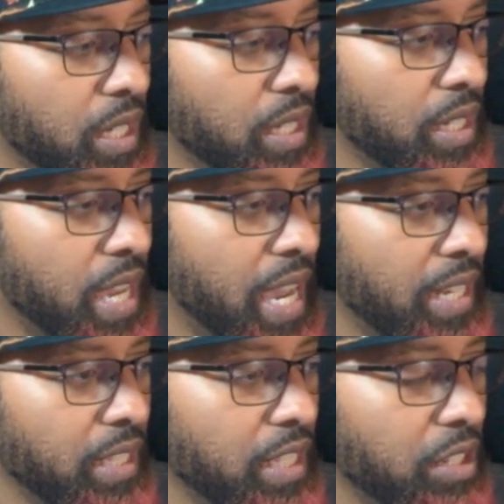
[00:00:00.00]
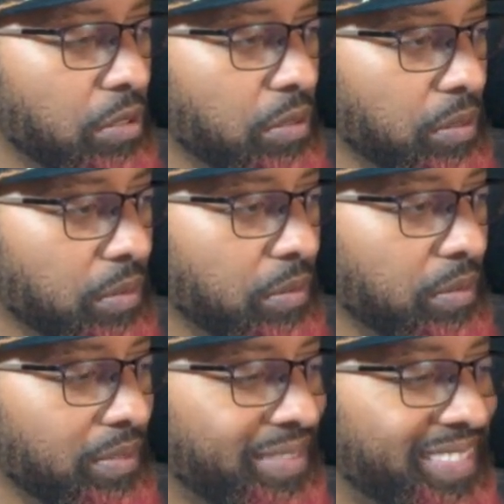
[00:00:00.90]
Not here,
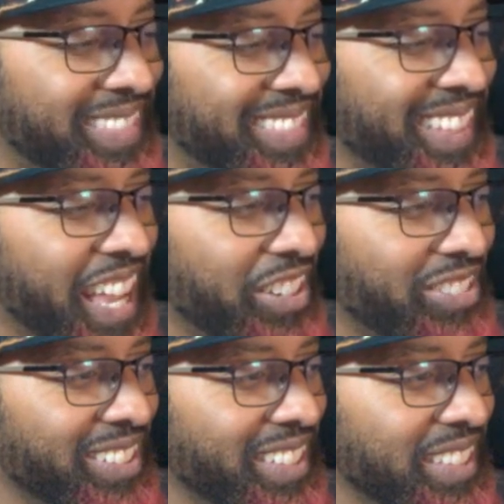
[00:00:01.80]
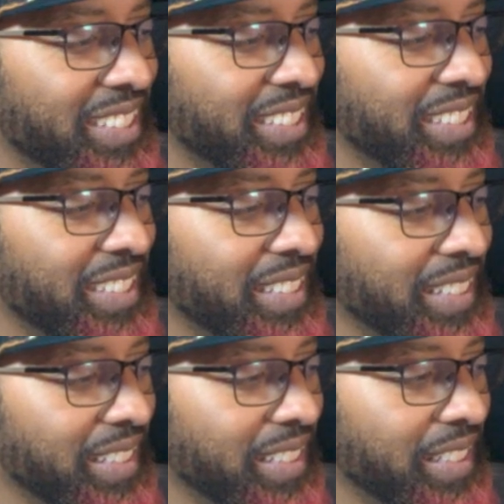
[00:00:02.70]
naturally.
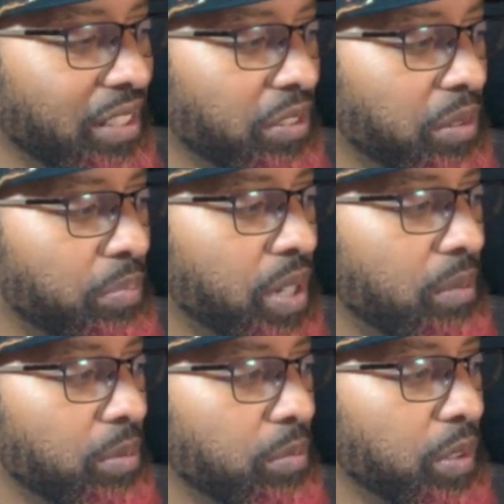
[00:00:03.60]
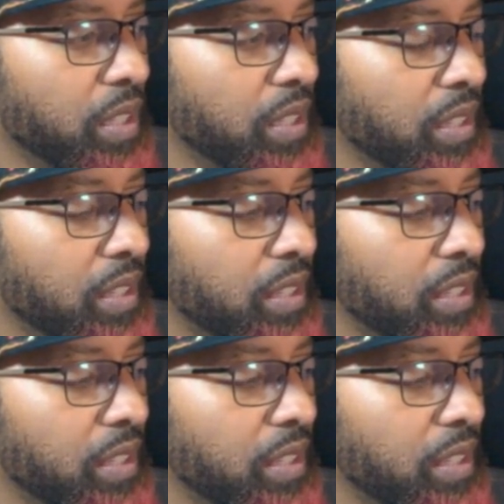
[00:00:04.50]
Here's the problem with